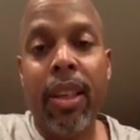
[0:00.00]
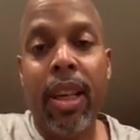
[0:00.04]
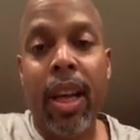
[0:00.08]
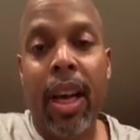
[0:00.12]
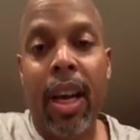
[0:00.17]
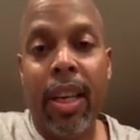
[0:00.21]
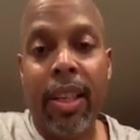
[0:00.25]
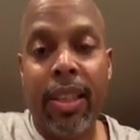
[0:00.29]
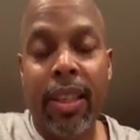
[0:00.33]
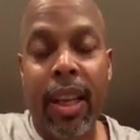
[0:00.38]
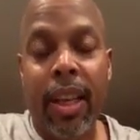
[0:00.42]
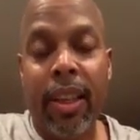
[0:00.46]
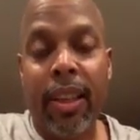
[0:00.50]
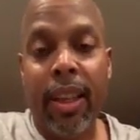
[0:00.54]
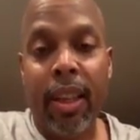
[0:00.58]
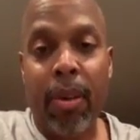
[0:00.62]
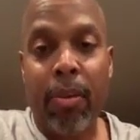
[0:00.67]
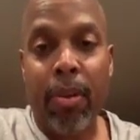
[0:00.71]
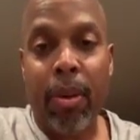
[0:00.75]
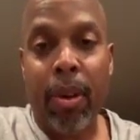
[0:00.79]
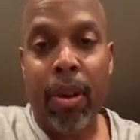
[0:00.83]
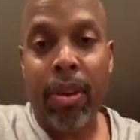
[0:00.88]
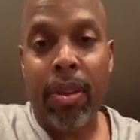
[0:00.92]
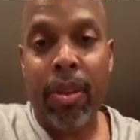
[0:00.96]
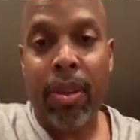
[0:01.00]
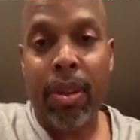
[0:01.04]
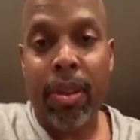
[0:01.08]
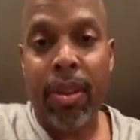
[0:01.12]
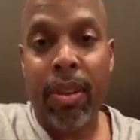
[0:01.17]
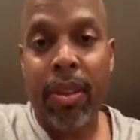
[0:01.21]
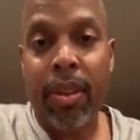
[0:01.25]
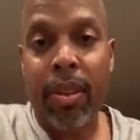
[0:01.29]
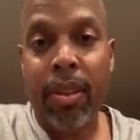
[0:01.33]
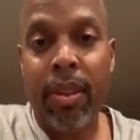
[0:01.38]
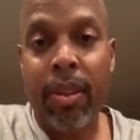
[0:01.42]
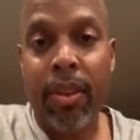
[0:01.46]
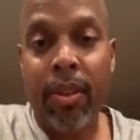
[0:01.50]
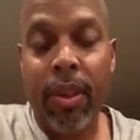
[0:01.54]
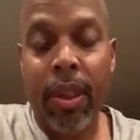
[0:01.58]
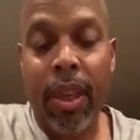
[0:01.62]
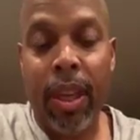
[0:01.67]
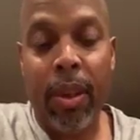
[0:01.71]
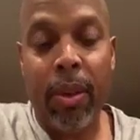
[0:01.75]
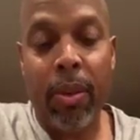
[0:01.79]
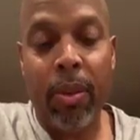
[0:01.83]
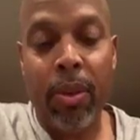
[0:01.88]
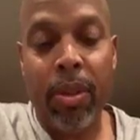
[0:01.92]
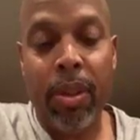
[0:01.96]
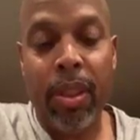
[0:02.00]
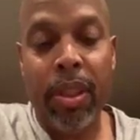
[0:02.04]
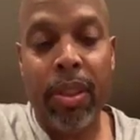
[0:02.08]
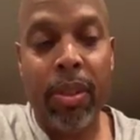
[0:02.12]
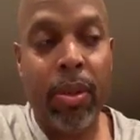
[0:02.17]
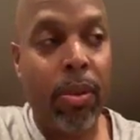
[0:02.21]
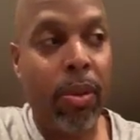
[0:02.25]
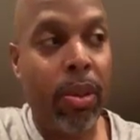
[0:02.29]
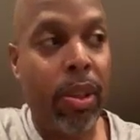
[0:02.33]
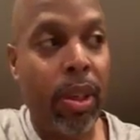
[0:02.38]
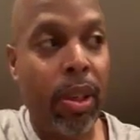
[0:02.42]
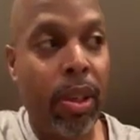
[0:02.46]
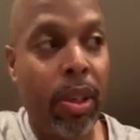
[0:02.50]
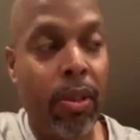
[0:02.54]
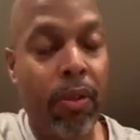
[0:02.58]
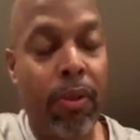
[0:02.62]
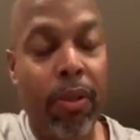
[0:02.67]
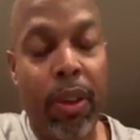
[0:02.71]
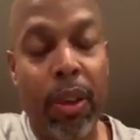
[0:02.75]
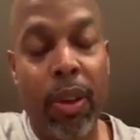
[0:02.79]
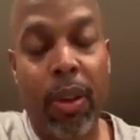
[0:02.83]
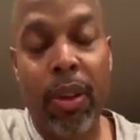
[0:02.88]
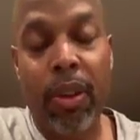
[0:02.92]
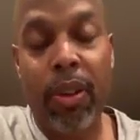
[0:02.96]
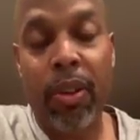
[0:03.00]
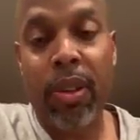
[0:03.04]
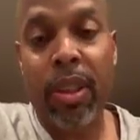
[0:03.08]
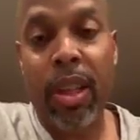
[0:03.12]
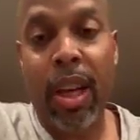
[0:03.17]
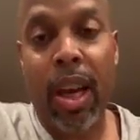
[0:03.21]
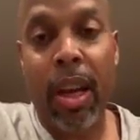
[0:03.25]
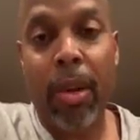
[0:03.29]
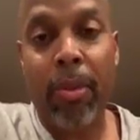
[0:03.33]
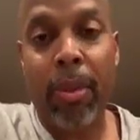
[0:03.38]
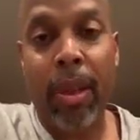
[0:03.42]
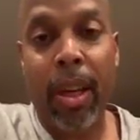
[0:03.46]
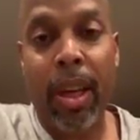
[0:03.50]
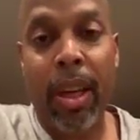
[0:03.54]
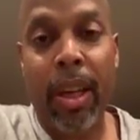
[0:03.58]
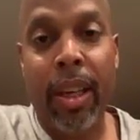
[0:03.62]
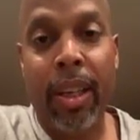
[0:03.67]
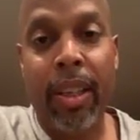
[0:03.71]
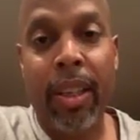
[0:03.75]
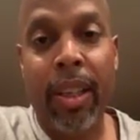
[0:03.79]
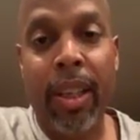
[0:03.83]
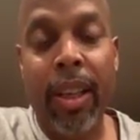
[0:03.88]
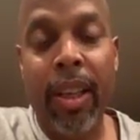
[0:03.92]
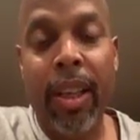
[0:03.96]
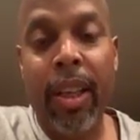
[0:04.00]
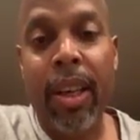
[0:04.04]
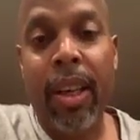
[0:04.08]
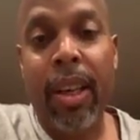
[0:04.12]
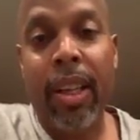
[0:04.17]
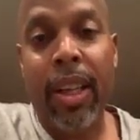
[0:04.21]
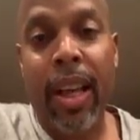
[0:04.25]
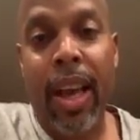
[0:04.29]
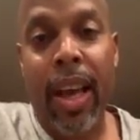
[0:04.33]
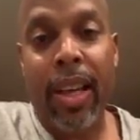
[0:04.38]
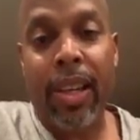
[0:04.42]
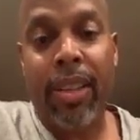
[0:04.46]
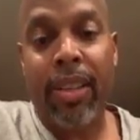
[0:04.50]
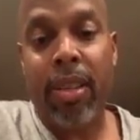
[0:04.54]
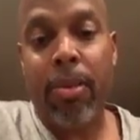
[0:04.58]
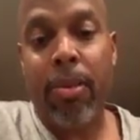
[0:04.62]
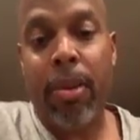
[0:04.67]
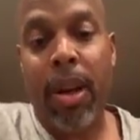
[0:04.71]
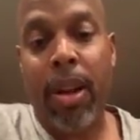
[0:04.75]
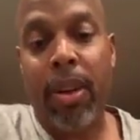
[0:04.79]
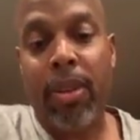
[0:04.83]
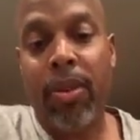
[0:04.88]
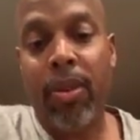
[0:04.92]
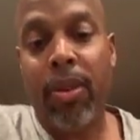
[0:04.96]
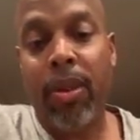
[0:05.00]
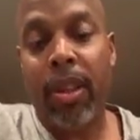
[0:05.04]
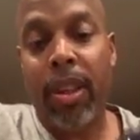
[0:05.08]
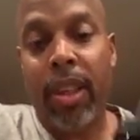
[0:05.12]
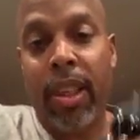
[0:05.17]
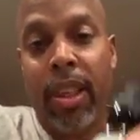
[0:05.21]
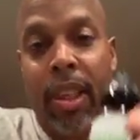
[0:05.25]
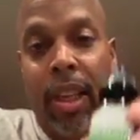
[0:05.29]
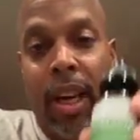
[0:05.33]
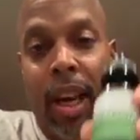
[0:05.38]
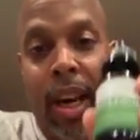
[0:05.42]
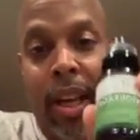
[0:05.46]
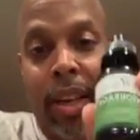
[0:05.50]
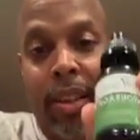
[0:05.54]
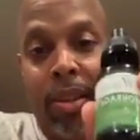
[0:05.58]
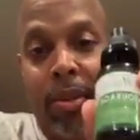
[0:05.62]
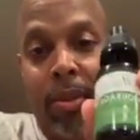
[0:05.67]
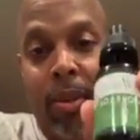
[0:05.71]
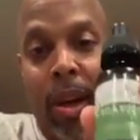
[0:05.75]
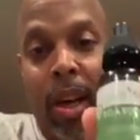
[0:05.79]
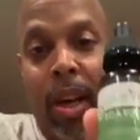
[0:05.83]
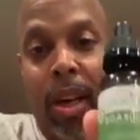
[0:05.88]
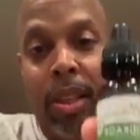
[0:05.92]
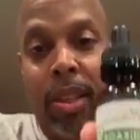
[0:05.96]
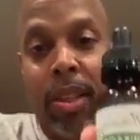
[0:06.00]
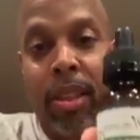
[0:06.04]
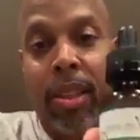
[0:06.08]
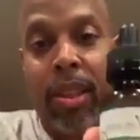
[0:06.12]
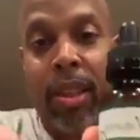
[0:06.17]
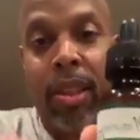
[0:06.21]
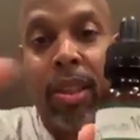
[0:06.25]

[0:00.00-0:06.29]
contact that person okay, who, who shared this video on their timeline and ask them how you can get Entourage.